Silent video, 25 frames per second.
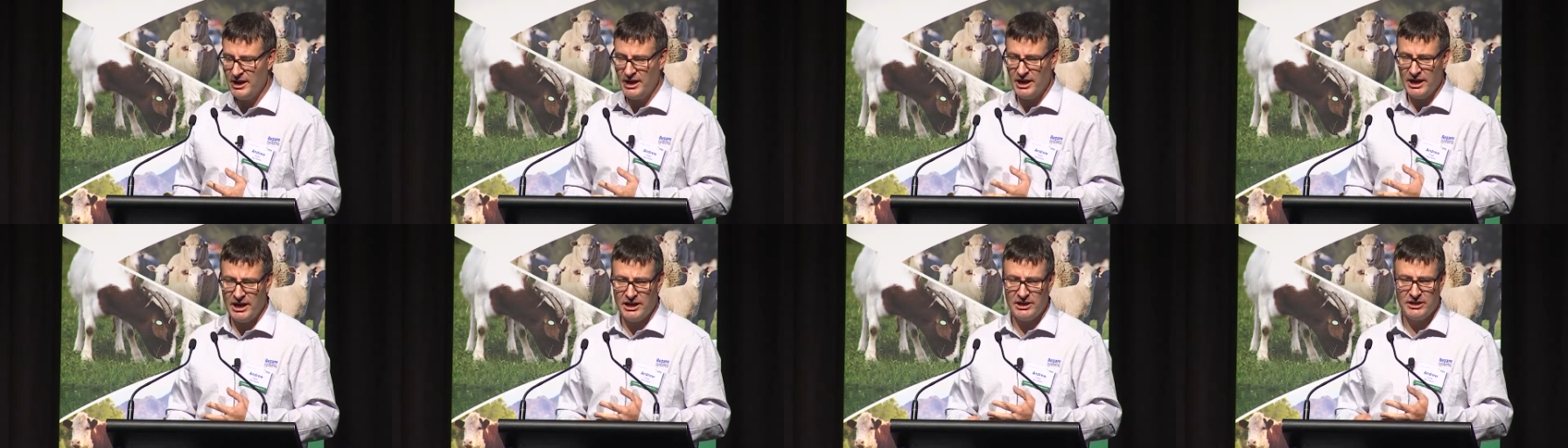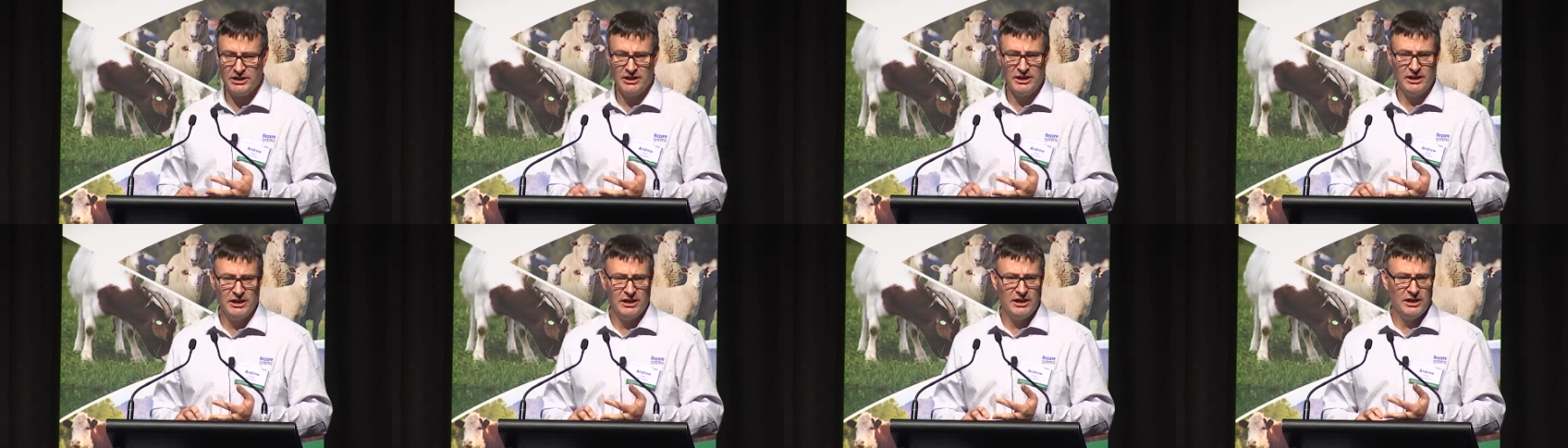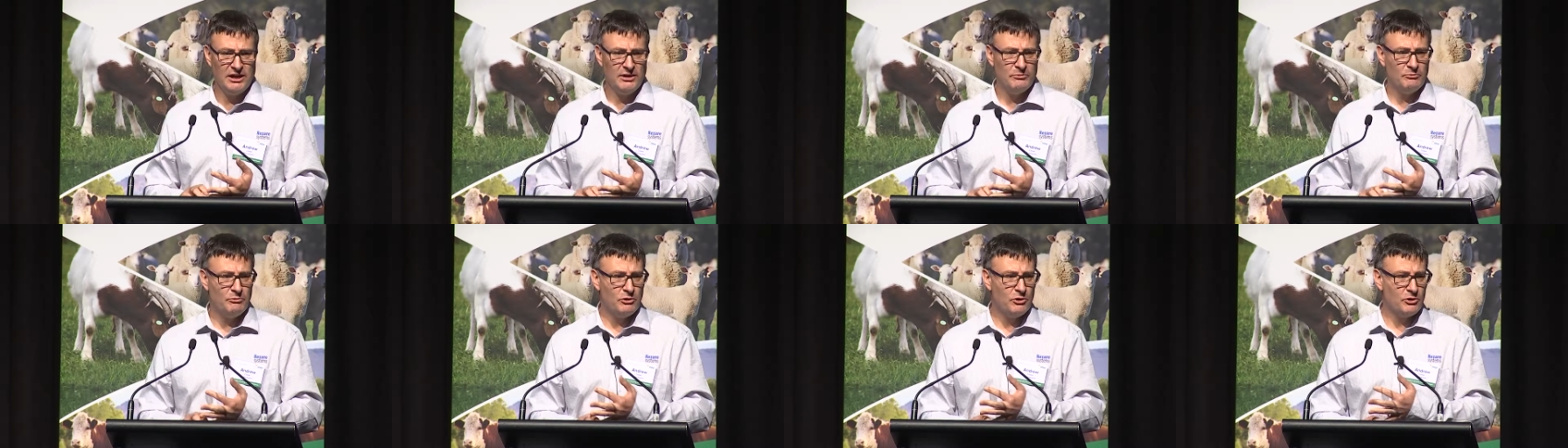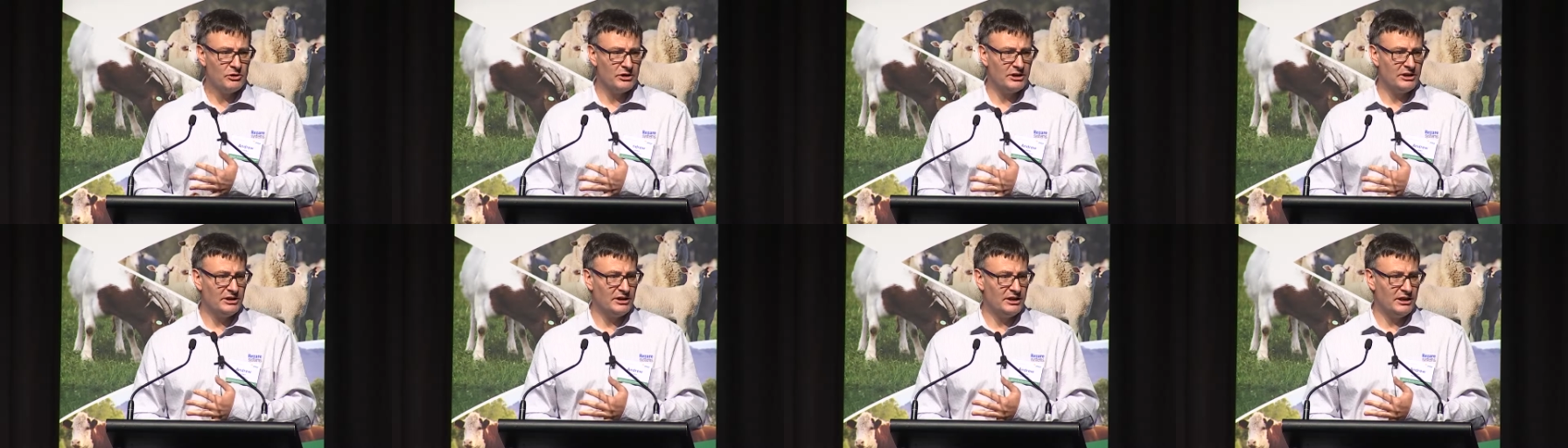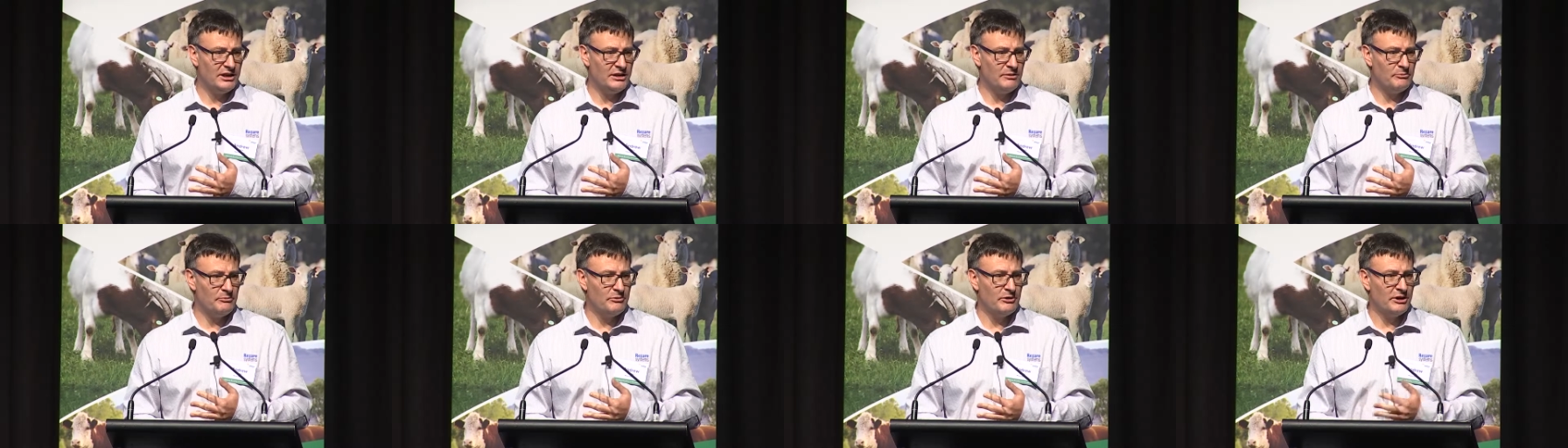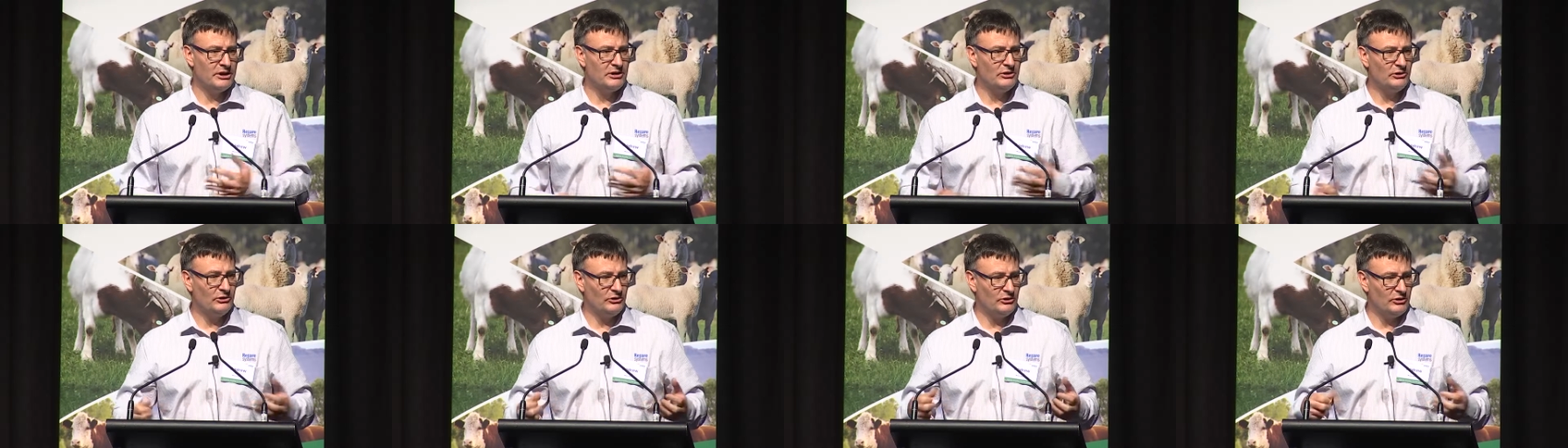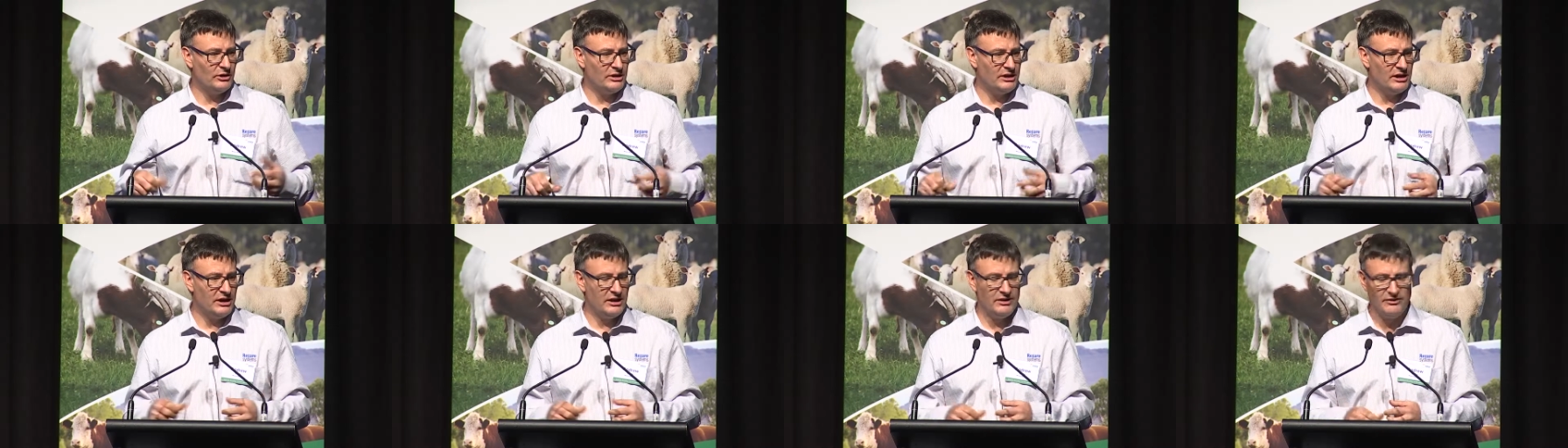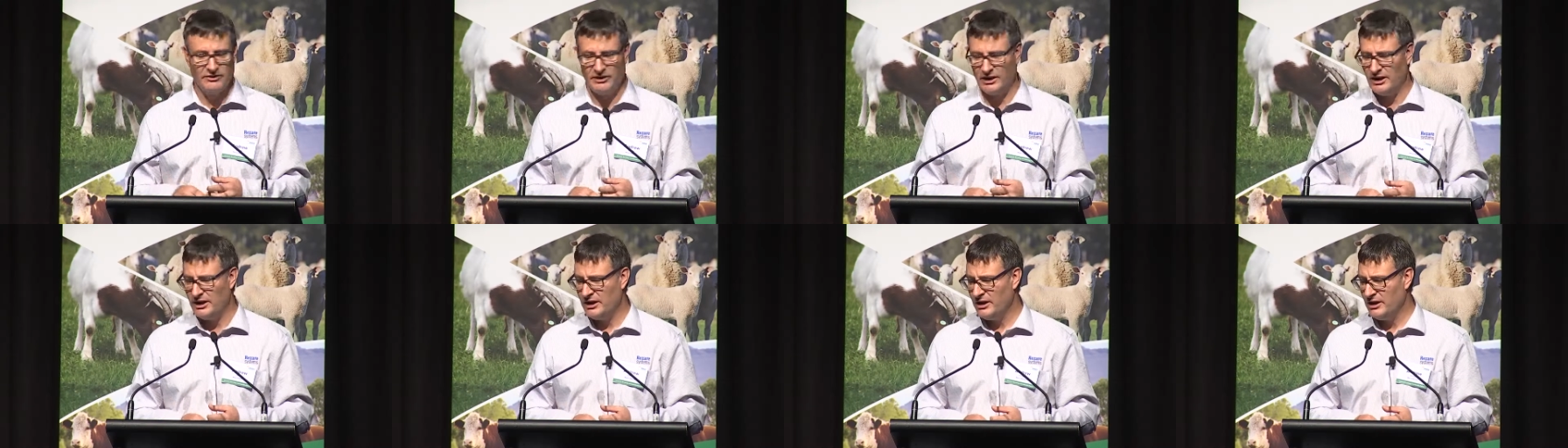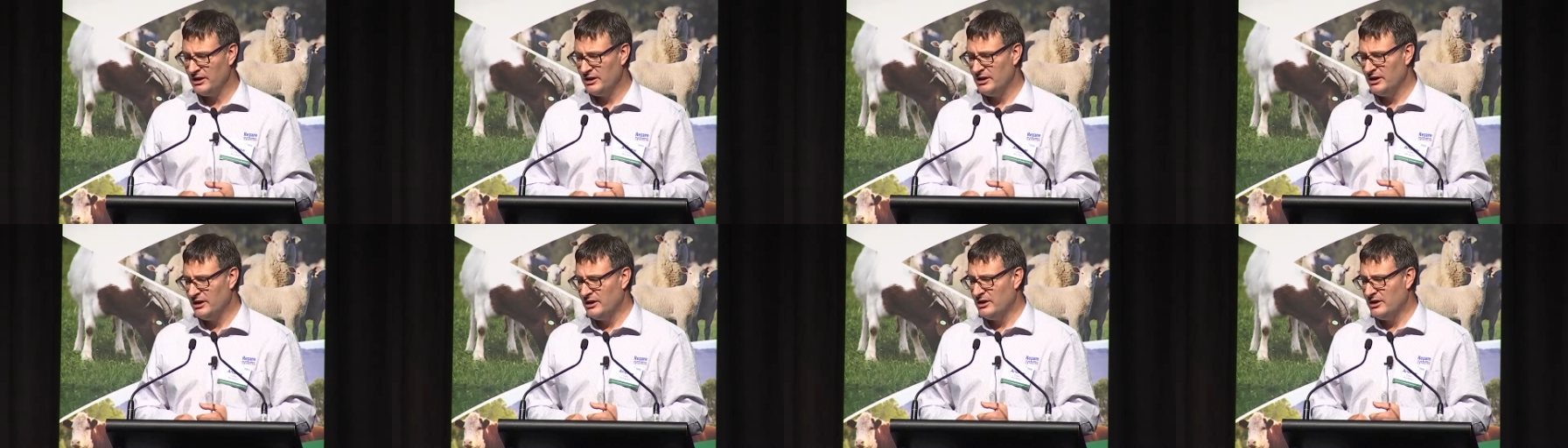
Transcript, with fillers: And importantly, it brings together